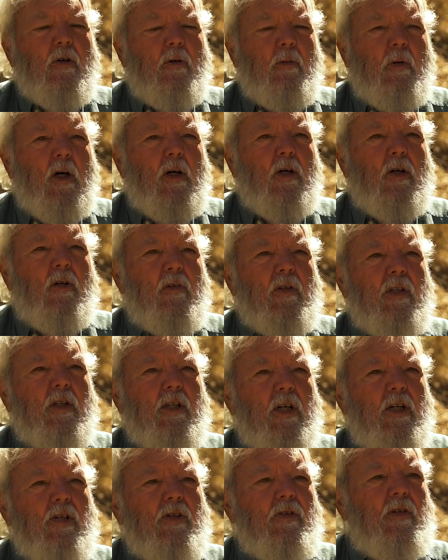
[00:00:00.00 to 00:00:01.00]
from all over the
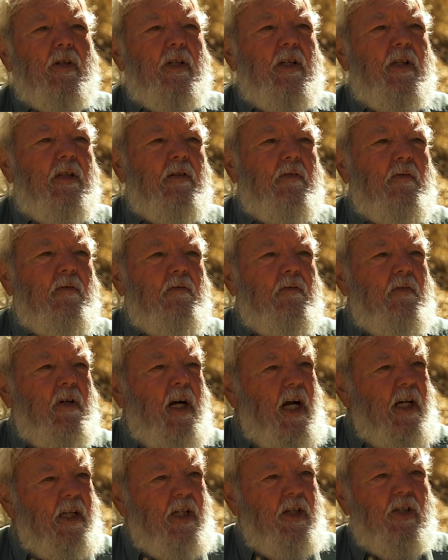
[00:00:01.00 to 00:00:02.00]
country
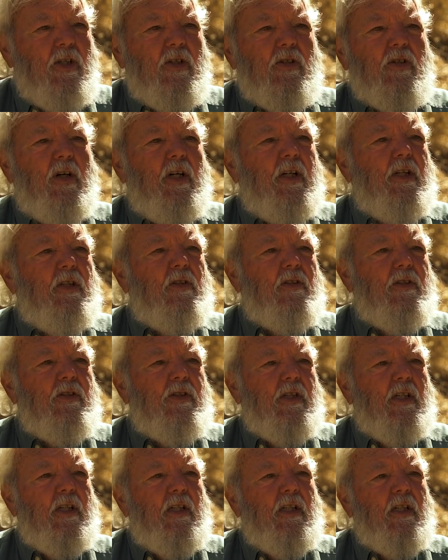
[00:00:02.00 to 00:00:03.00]
hiking the
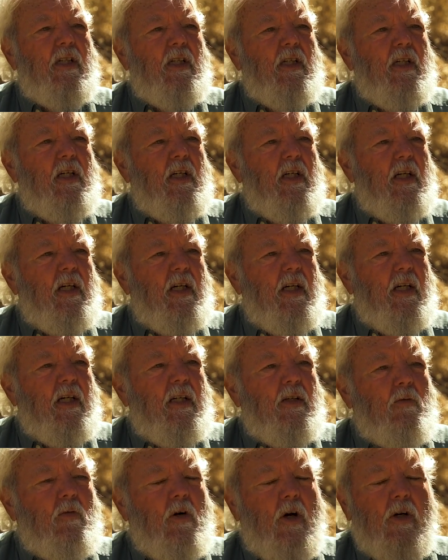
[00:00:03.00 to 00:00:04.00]
trails and,
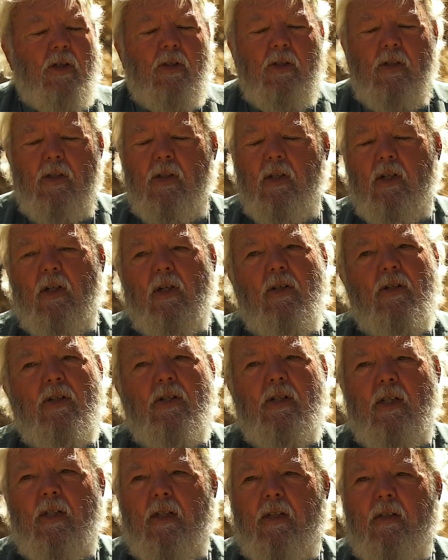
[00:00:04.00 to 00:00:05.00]
and walking their
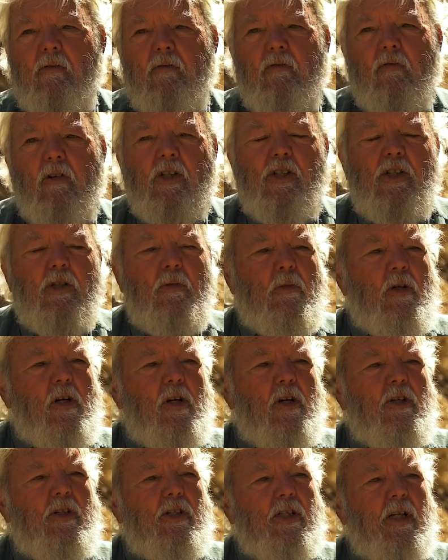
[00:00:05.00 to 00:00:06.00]
dogs and watching
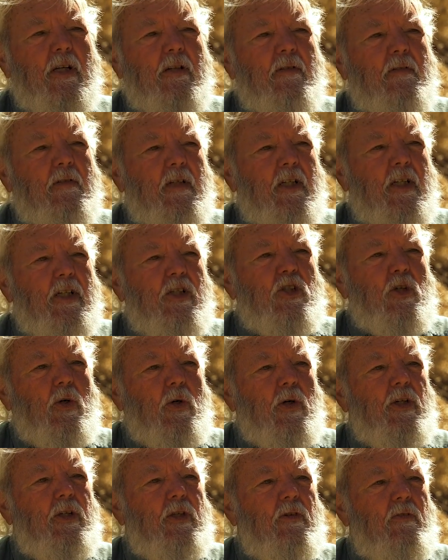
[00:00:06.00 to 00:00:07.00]
birds and
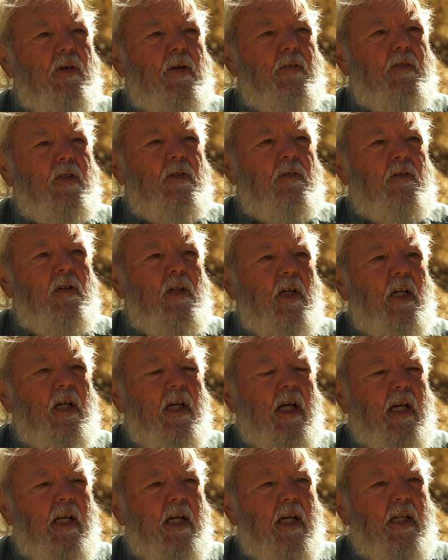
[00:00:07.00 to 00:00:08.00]
enjoying the river.
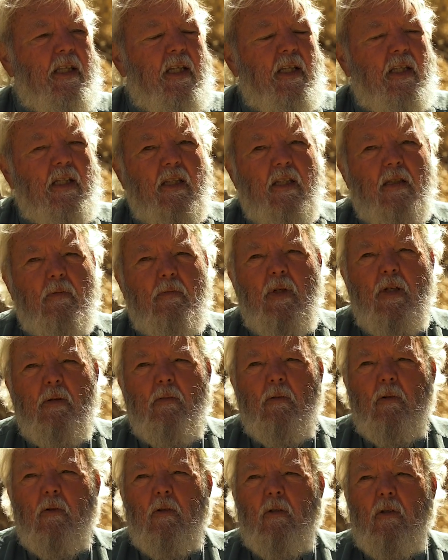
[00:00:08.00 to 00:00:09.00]
And I think the
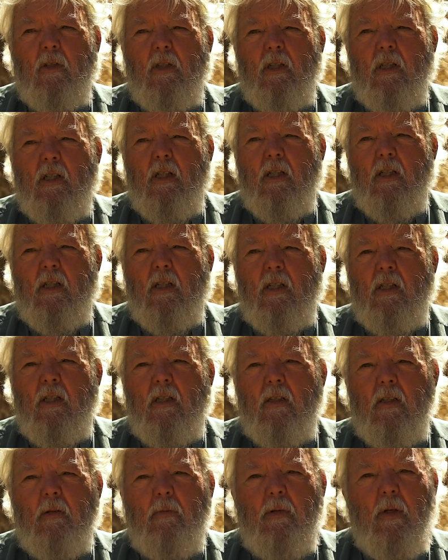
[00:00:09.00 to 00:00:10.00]
people, uh,
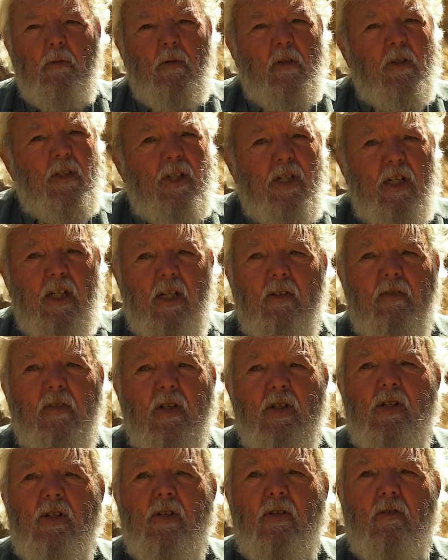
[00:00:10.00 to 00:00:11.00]
the people in Sierra
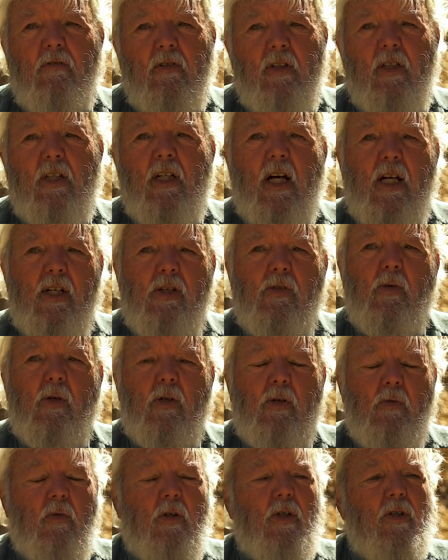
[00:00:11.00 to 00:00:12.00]
Vista realize
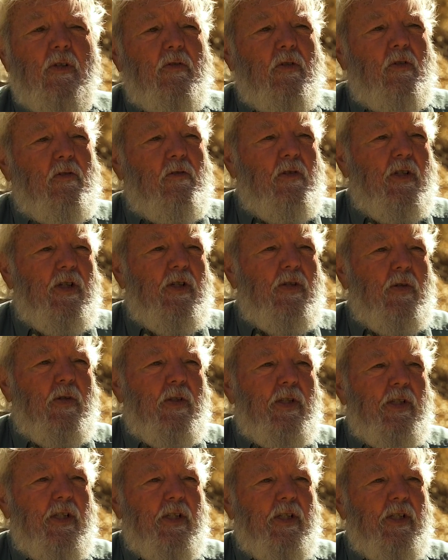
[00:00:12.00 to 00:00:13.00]
what a wonderful
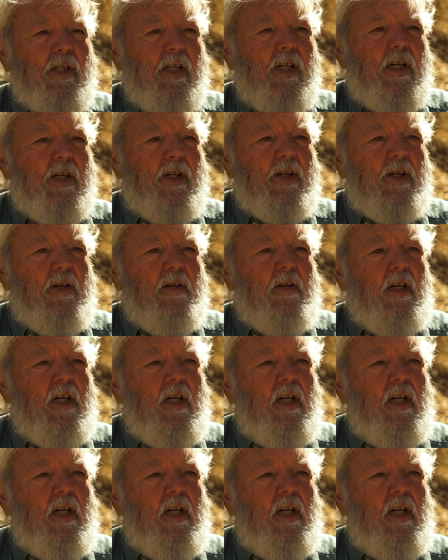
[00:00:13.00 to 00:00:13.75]
resource this is.